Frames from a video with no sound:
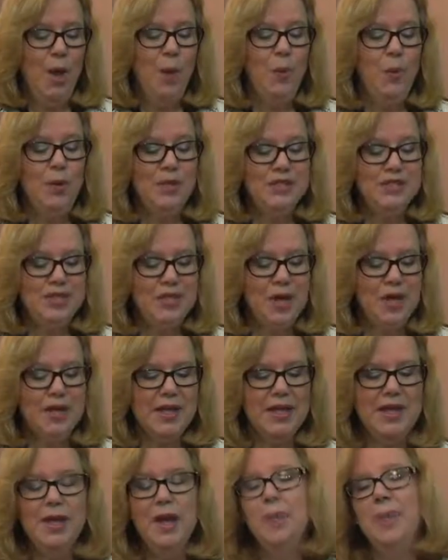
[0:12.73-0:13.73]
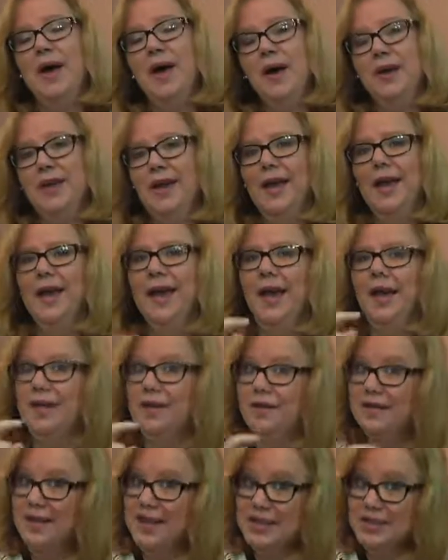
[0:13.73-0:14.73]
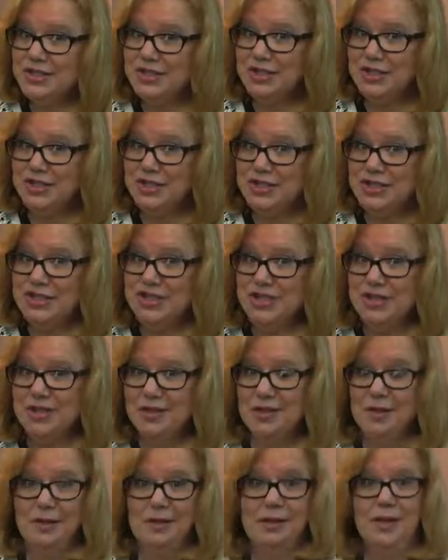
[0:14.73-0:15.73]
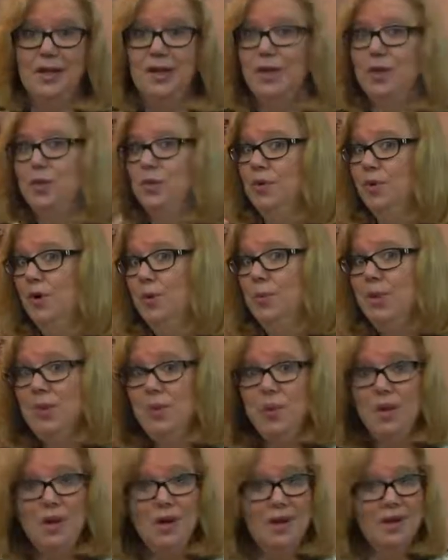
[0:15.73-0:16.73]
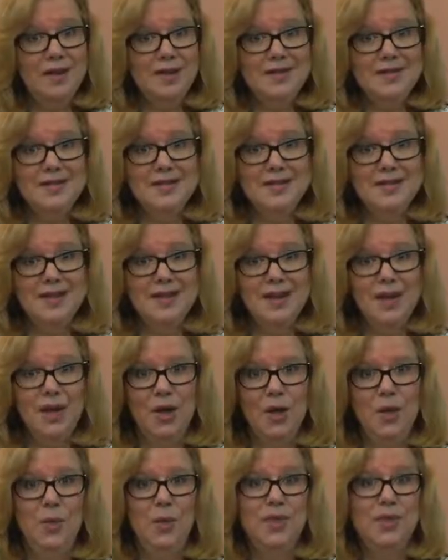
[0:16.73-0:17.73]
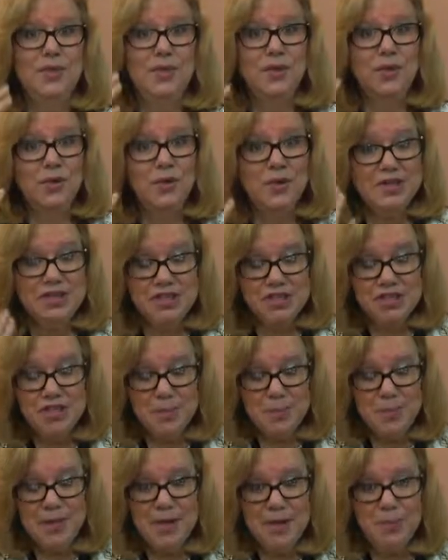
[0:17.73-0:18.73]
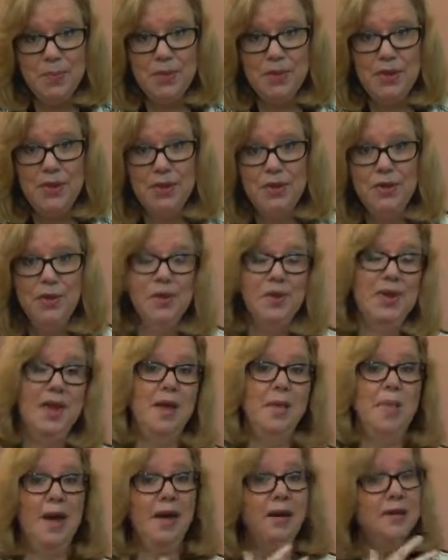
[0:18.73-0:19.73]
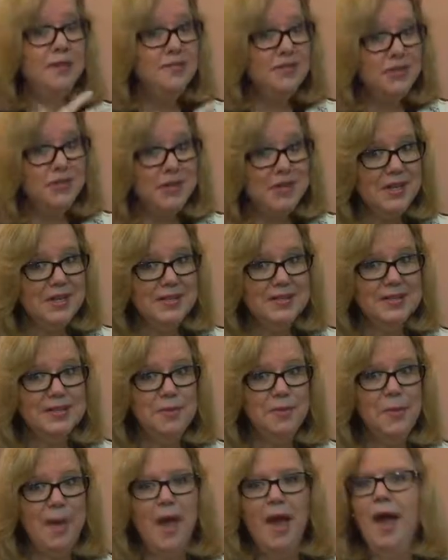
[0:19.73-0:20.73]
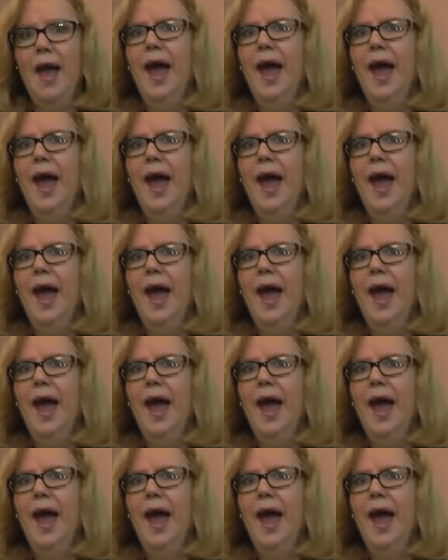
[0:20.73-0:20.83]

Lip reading: We're talking about a Greek church in a Roman world with Christian people who came out of Judaism.